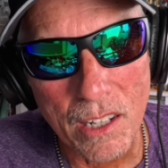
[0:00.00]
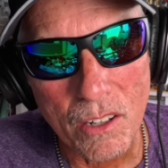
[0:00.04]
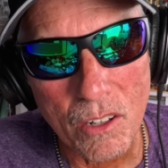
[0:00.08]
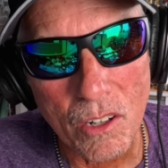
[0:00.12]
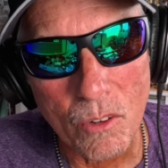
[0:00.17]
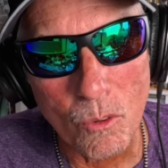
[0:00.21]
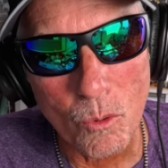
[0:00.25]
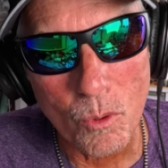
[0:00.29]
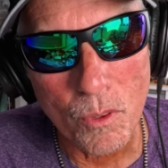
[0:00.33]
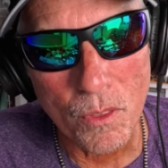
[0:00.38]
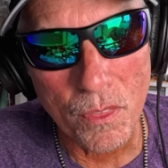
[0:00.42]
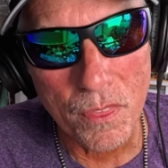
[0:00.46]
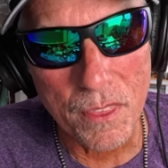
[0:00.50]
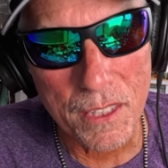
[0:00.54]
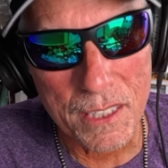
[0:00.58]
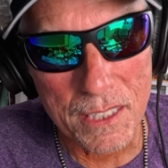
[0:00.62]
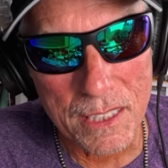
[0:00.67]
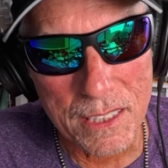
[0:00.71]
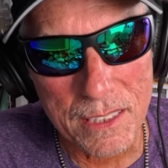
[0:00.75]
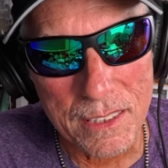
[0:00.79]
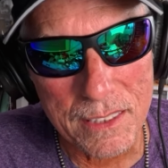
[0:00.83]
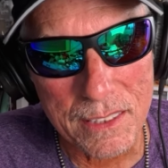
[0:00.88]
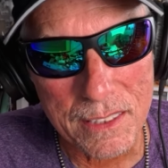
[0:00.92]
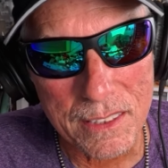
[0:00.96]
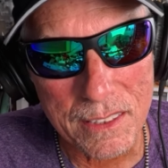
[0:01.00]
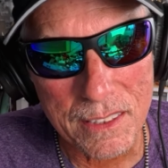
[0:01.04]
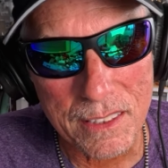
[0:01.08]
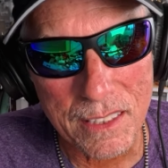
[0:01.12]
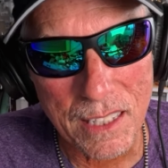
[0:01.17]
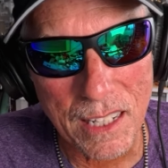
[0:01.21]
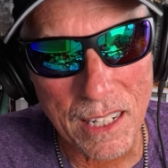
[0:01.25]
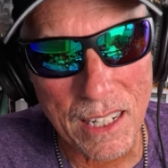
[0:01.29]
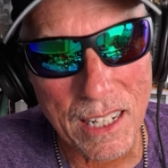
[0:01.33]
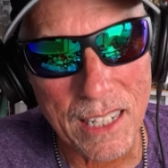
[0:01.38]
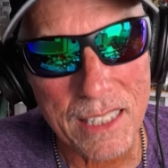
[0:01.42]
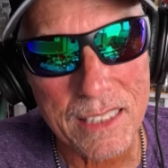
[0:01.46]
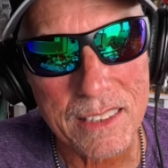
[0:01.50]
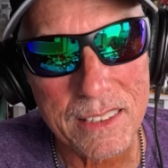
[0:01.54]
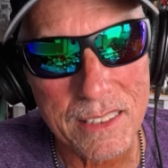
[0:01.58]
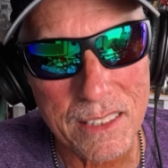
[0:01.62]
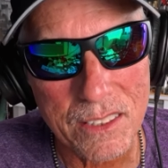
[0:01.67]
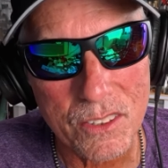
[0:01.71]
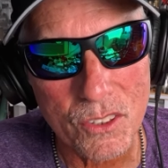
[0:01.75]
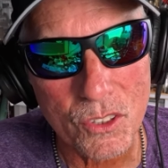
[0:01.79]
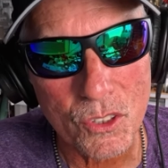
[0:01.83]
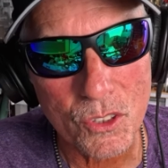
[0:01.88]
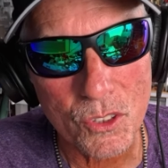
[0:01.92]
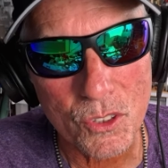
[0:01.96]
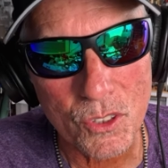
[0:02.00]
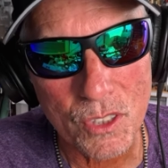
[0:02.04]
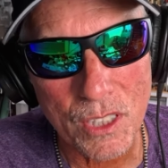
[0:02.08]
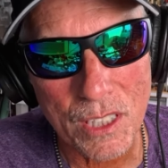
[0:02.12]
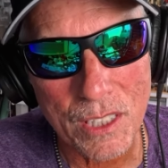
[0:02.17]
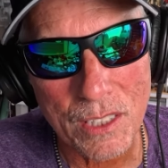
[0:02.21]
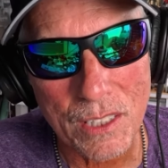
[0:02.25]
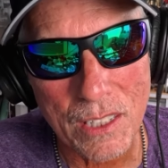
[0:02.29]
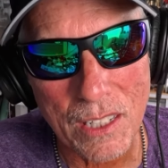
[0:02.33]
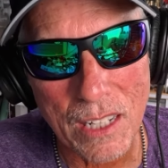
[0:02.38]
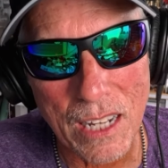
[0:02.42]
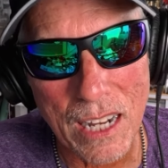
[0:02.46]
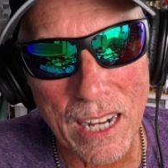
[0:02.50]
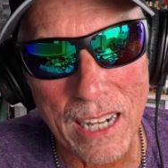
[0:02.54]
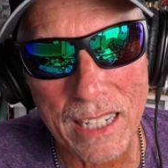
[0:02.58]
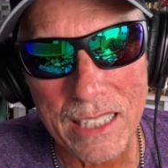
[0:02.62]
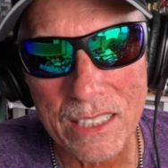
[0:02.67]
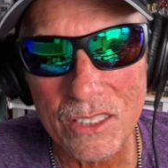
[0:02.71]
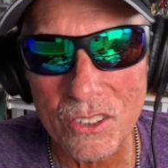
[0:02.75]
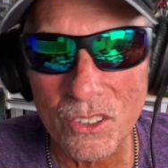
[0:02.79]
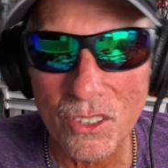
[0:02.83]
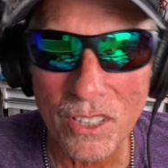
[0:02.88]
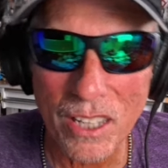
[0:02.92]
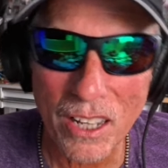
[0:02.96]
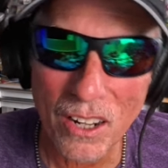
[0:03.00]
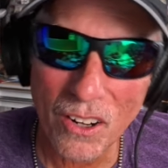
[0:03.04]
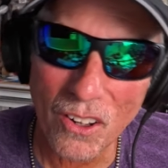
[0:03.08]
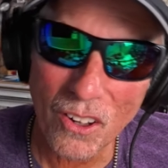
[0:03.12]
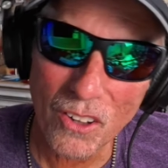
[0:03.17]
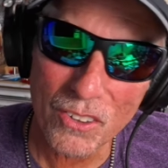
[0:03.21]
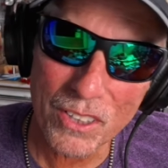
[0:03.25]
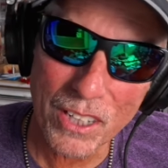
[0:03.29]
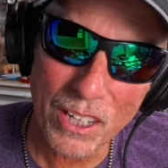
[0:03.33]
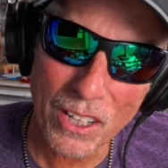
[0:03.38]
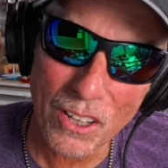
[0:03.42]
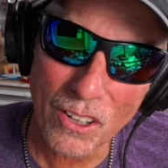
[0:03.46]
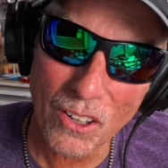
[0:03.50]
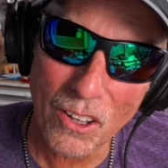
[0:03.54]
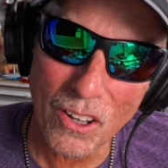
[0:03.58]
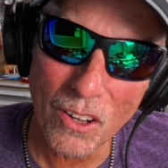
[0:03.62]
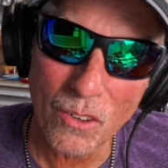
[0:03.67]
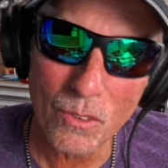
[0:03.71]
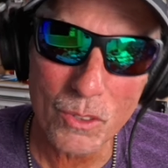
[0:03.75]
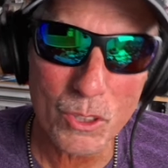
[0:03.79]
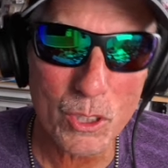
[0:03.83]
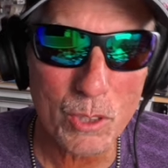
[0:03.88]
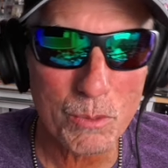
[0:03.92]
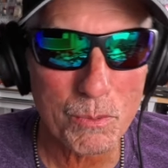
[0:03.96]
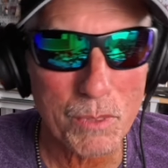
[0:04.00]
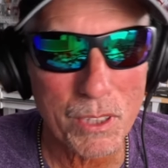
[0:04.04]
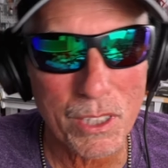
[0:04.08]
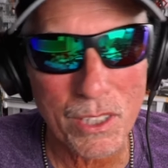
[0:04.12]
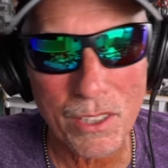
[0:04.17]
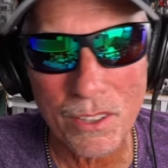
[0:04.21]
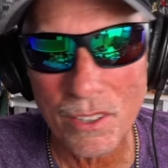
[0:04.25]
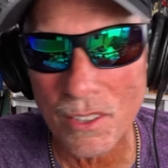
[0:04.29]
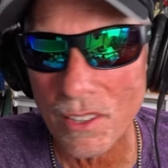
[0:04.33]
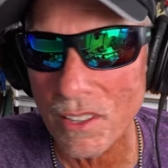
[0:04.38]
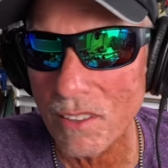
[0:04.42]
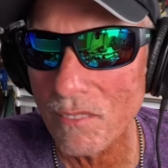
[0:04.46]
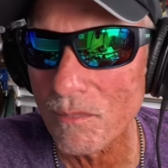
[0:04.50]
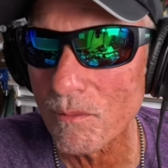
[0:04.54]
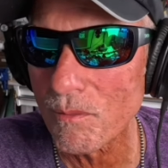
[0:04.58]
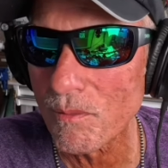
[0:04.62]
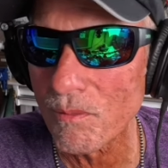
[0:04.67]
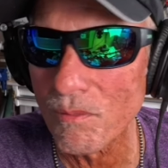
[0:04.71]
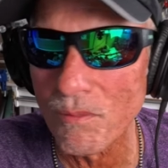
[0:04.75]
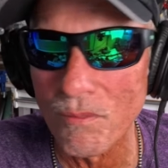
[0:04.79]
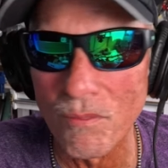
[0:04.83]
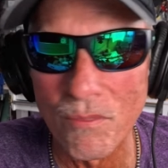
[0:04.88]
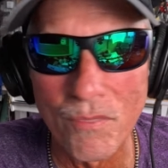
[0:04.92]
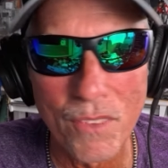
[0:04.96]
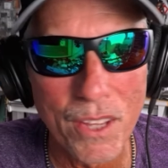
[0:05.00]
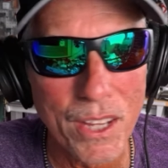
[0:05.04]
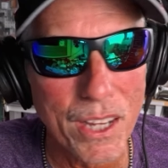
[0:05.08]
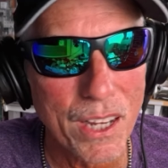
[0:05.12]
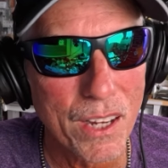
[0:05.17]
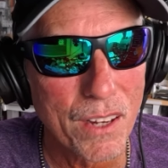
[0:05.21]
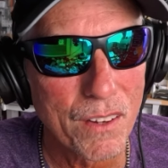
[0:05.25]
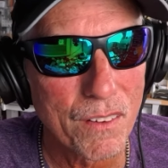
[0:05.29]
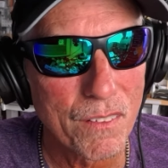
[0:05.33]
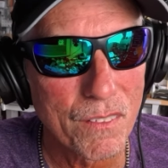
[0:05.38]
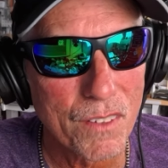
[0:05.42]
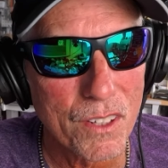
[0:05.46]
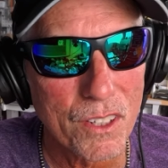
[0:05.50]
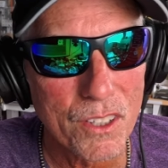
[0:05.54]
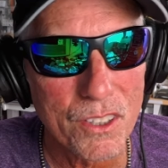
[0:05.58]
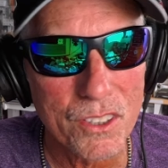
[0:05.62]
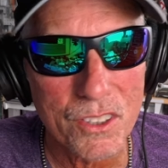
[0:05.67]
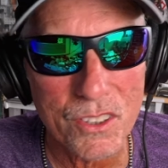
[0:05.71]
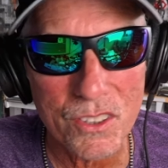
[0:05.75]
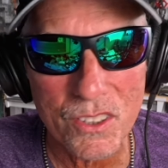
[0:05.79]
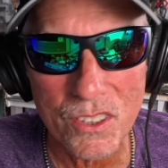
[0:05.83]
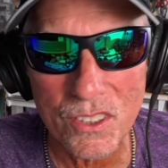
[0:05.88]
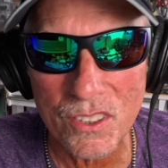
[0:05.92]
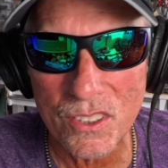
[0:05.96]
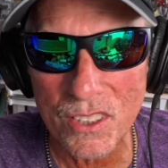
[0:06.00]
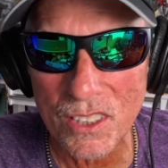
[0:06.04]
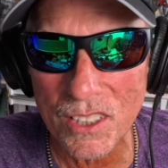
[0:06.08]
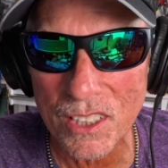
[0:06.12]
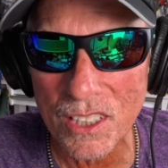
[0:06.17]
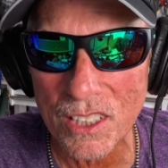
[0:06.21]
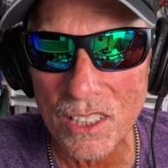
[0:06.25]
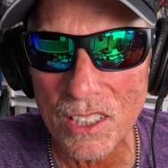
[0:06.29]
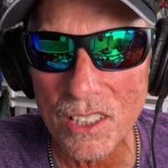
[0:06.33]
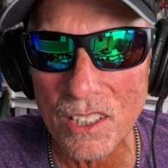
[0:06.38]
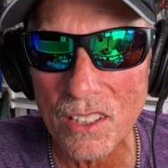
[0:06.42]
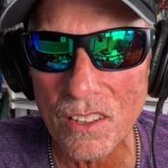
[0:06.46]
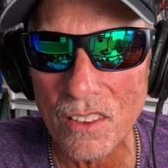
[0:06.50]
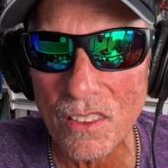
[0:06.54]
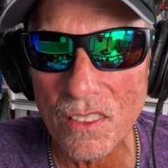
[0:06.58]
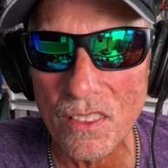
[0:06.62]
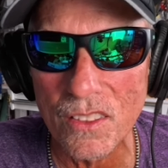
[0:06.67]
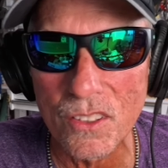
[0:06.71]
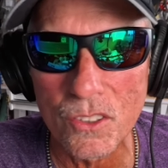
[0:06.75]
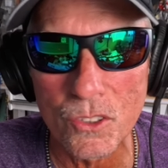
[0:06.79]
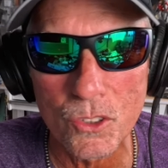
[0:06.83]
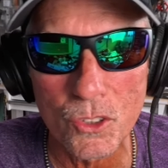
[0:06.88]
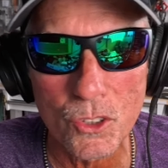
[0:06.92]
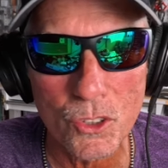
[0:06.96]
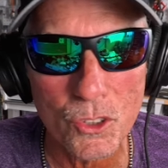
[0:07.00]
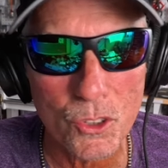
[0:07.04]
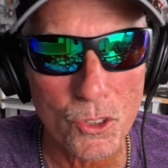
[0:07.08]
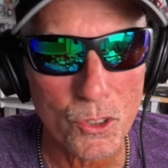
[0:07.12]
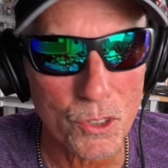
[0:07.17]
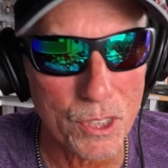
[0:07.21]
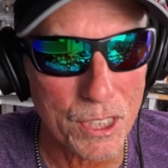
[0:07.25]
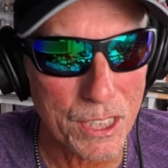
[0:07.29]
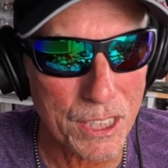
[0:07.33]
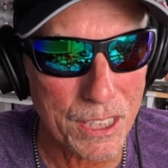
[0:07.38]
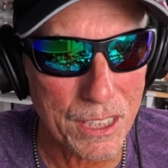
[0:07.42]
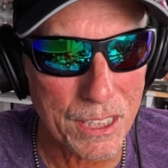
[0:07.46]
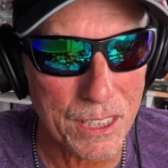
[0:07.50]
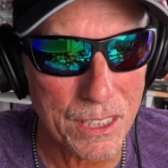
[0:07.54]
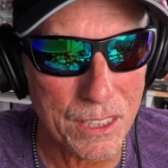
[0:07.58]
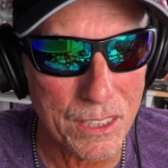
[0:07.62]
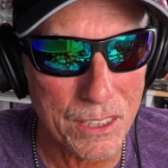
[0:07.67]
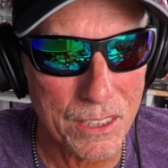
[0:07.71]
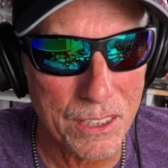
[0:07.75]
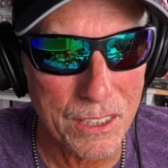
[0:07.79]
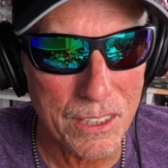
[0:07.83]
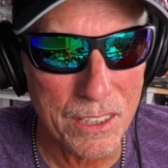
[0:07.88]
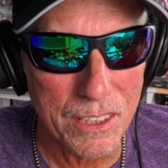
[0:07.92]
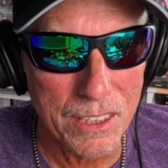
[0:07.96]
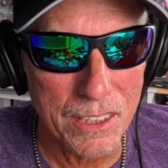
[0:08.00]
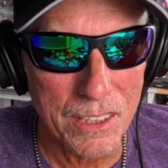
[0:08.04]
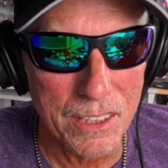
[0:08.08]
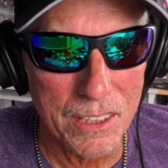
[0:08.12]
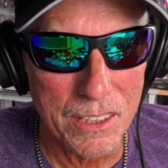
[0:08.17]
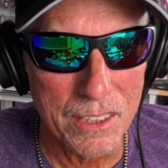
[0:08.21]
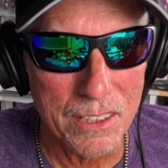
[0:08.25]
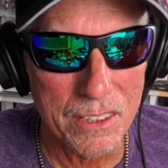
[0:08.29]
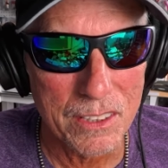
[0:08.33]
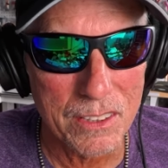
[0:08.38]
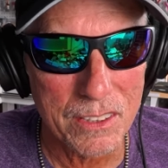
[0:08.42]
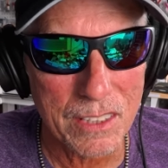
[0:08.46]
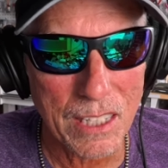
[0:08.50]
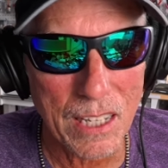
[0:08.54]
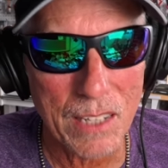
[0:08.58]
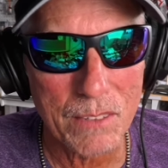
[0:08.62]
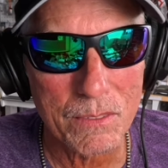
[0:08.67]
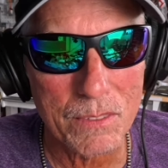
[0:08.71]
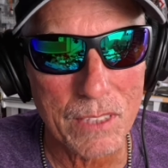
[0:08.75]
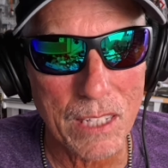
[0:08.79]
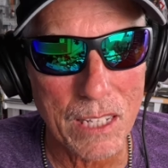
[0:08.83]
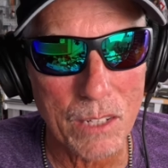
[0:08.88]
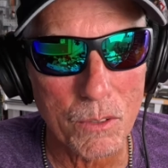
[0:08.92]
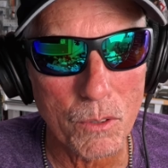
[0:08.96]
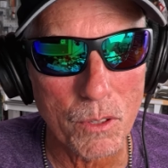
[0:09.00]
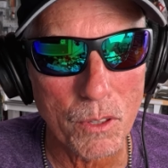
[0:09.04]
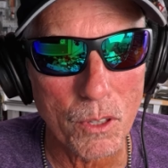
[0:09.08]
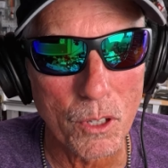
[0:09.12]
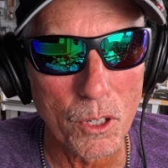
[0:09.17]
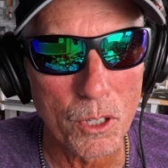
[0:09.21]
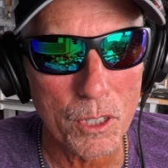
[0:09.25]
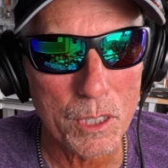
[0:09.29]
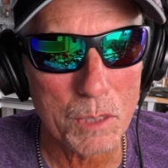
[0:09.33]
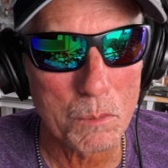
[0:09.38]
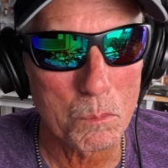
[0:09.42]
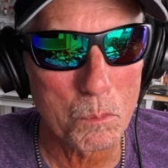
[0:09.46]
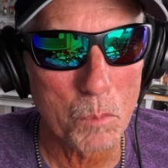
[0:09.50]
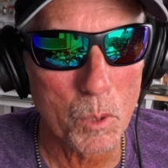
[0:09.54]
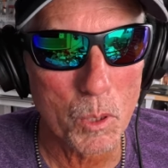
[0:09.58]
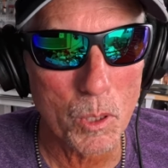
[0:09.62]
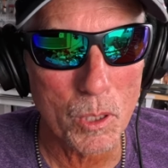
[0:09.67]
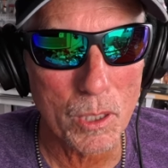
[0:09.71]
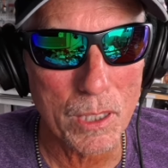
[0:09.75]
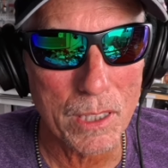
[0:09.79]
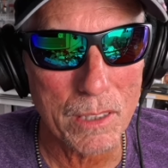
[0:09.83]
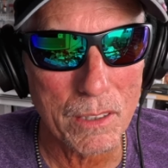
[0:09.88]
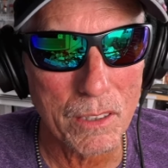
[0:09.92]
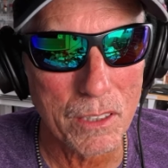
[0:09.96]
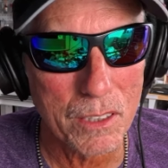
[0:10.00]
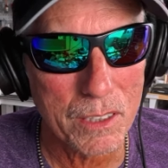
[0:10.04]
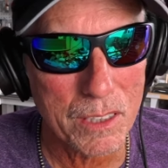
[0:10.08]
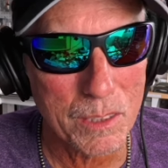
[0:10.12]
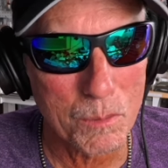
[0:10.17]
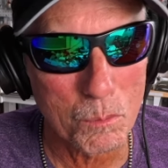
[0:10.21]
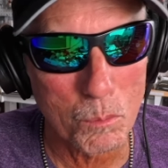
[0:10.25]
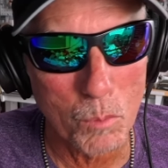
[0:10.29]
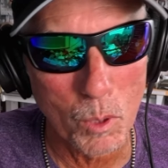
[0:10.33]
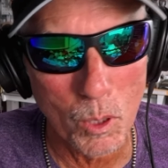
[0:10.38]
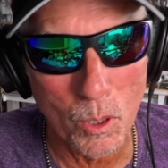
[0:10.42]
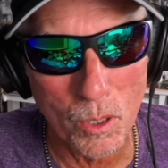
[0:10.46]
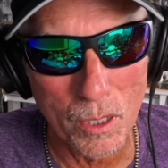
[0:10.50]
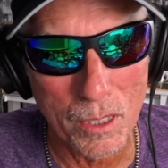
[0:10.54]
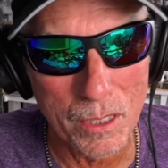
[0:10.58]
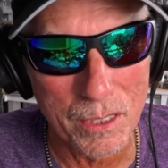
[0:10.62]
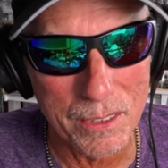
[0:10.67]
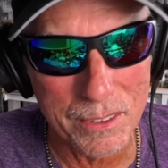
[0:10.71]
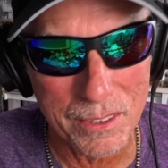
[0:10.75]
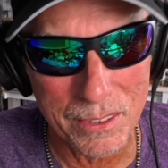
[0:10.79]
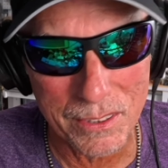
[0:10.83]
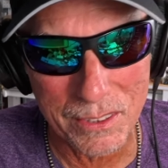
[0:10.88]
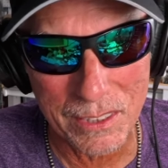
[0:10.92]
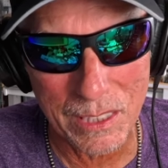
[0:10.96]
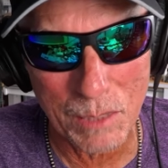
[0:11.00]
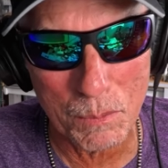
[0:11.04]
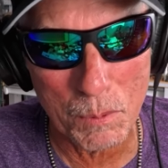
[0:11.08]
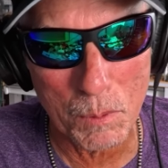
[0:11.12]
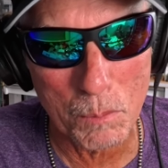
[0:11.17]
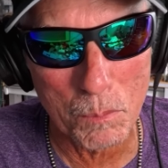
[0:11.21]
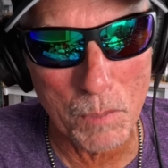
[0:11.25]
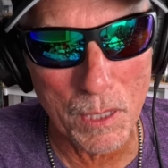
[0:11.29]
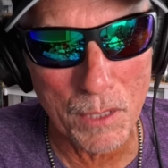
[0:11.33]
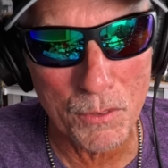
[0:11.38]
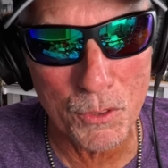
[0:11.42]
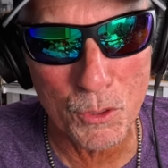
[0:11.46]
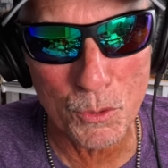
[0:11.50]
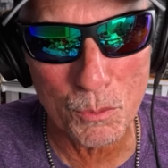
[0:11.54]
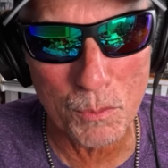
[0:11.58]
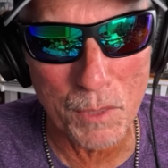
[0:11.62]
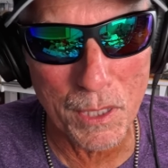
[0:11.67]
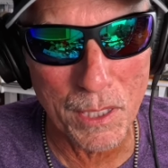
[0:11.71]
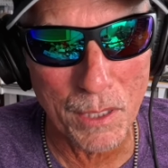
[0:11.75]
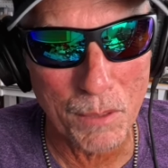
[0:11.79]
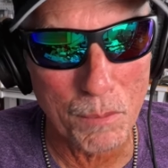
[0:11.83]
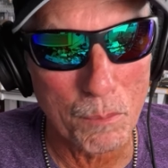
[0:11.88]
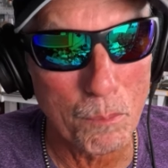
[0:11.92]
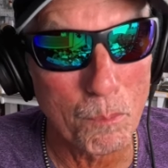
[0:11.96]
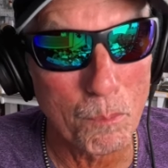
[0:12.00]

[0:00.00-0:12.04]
with these and I can see the screen. I can do that all day long with Smith, never see the screen. Same thing with Hook and Bullet. Hook and Bullet is a step above Smith,